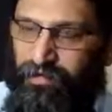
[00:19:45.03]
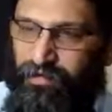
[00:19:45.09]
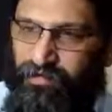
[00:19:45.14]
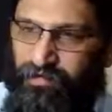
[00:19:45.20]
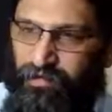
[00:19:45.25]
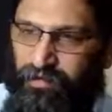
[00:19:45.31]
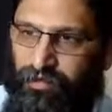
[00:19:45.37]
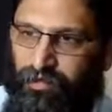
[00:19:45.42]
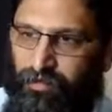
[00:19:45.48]

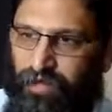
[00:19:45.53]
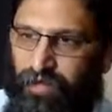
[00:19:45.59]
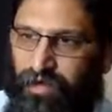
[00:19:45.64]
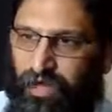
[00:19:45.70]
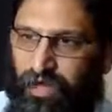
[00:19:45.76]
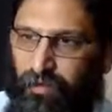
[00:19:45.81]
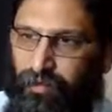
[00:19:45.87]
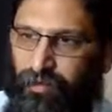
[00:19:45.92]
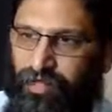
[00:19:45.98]
talk about
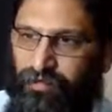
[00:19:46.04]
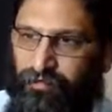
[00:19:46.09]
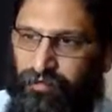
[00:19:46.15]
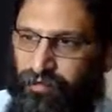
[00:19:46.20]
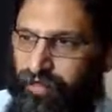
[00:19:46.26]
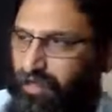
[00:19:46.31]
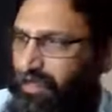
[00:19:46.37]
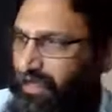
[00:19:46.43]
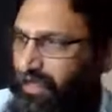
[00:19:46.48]
how we can
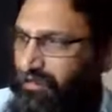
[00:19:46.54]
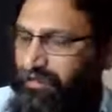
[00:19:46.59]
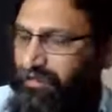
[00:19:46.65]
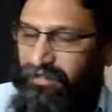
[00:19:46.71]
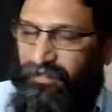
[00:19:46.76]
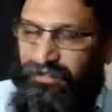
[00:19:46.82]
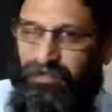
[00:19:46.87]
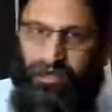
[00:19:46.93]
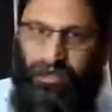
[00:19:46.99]
remain
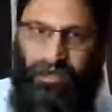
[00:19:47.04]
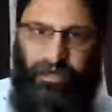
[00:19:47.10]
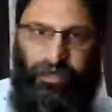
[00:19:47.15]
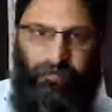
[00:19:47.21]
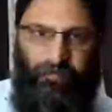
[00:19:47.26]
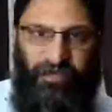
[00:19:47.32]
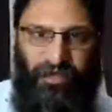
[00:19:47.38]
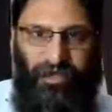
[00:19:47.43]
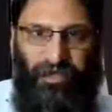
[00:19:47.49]
healthy. And
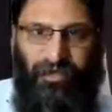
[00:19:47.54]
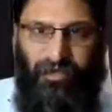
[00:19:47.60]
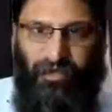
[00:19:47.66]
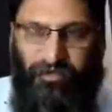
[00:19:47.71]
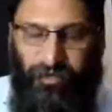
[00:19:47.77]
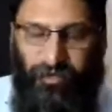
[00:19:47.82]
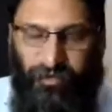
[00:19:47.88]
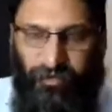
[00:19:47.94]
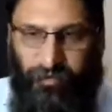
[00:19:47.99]
over there, I'll
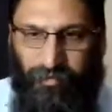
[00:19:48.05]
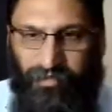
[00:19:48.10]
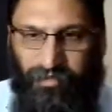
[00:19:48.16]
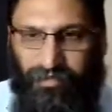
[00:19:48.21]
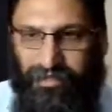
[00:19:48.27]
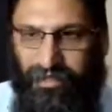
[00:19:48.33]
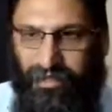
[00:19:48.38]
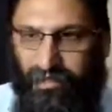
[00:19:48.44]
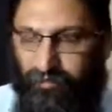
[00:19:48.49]
talk about
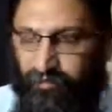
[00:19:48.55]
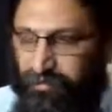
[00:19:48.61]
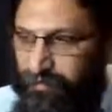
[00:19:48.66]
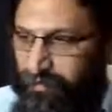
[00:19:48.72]
sleep.